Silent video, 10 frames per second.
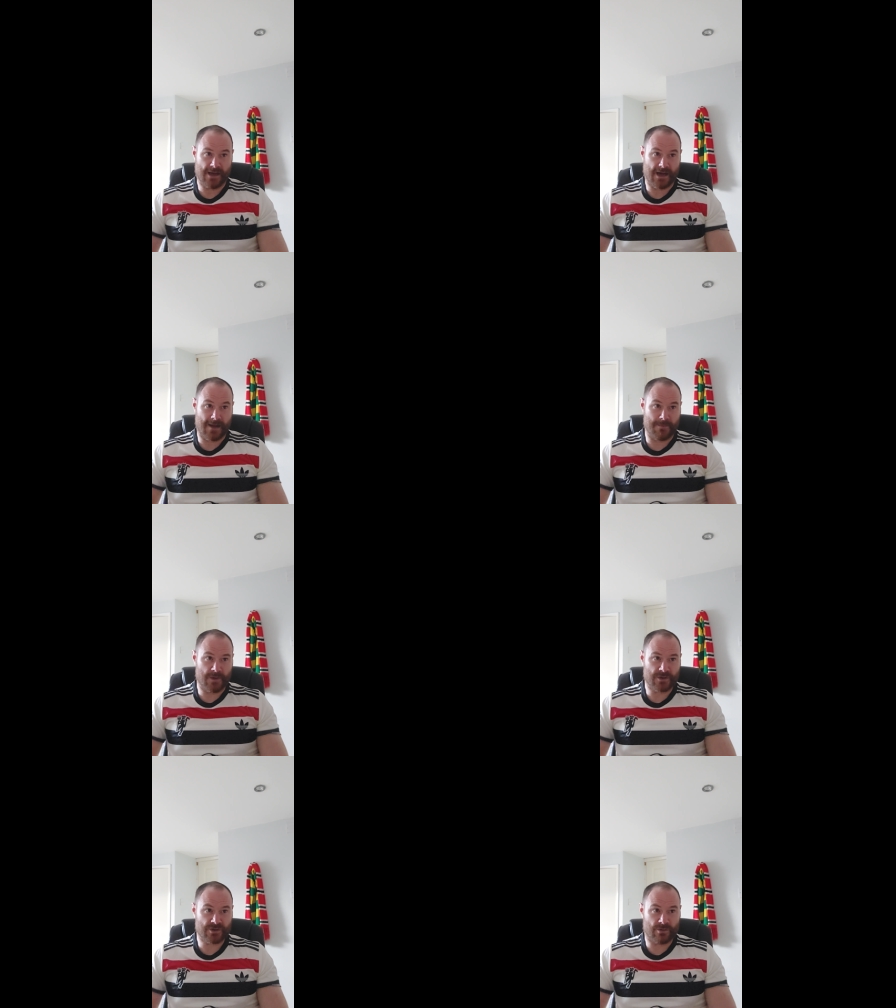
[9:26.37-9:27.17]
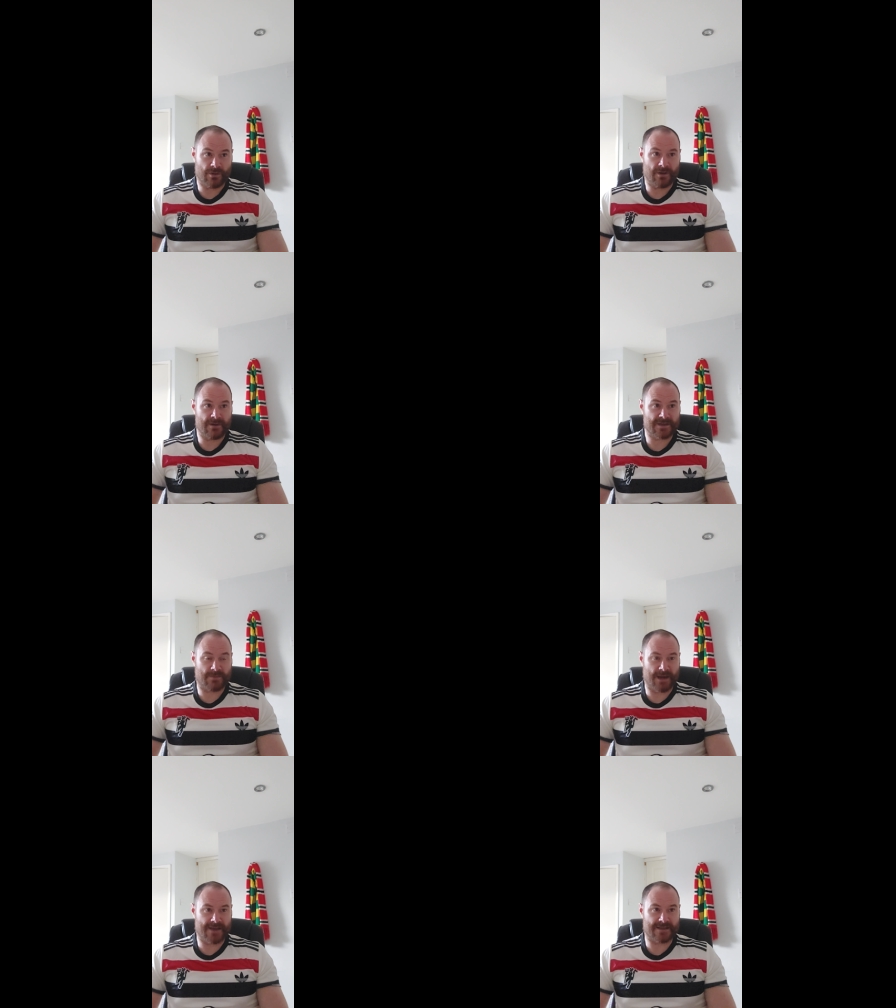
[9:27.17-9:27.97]
I'm not sure what they're
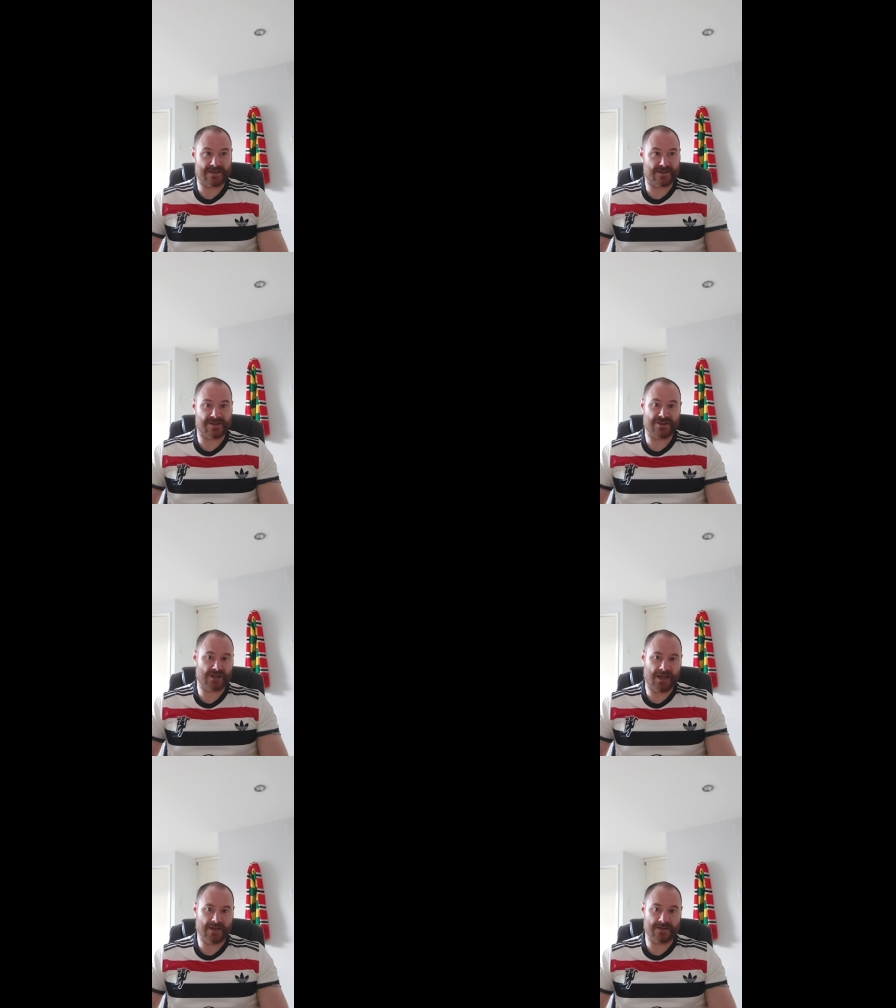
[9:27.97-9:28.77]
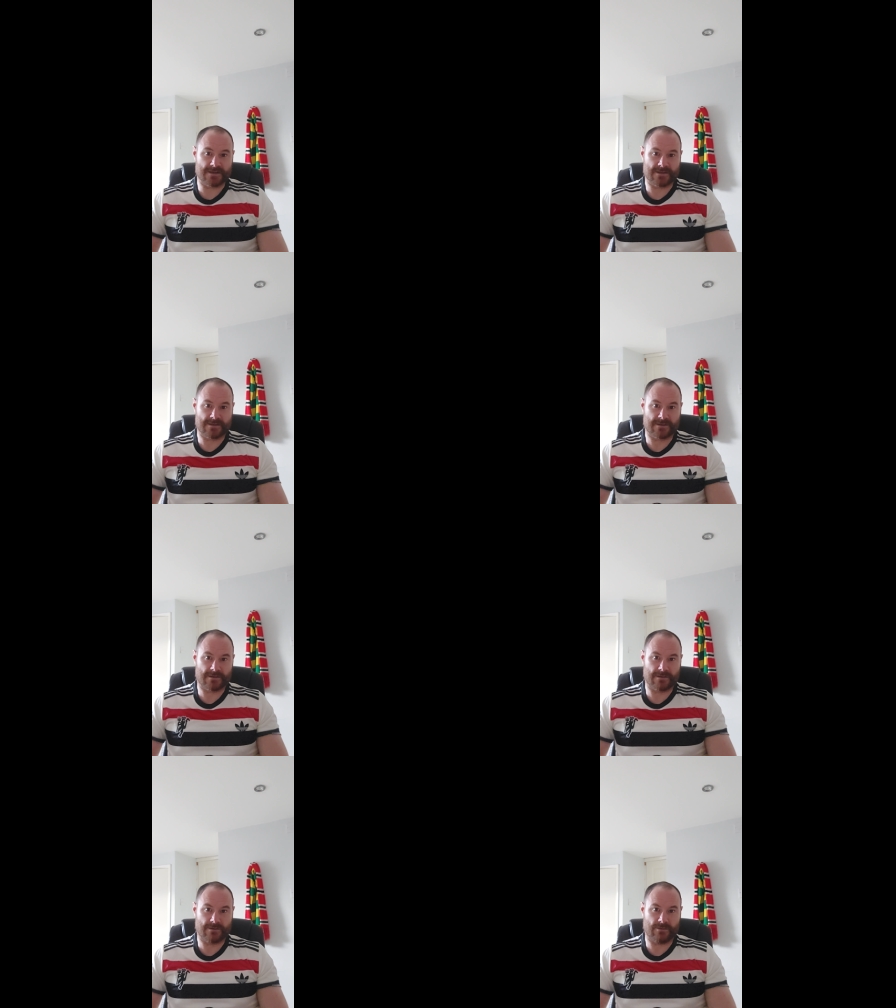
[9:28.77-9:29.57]
expecting is going to change
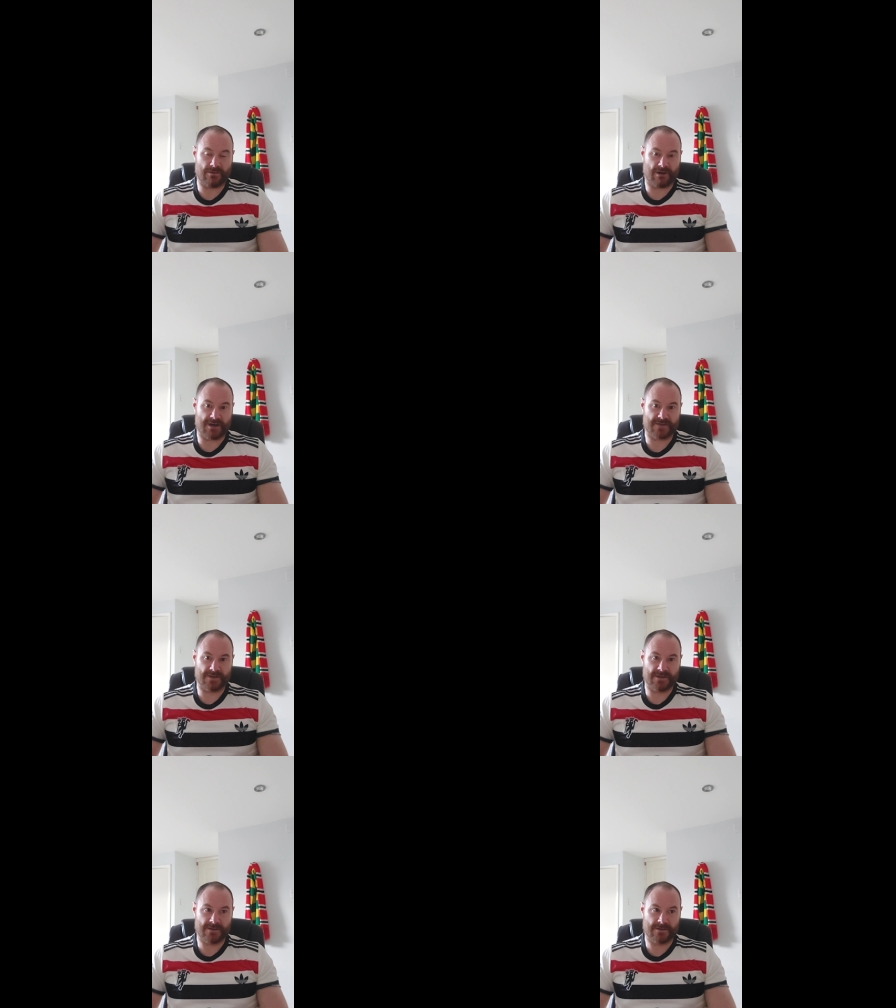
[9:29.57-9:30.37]
with Rashford.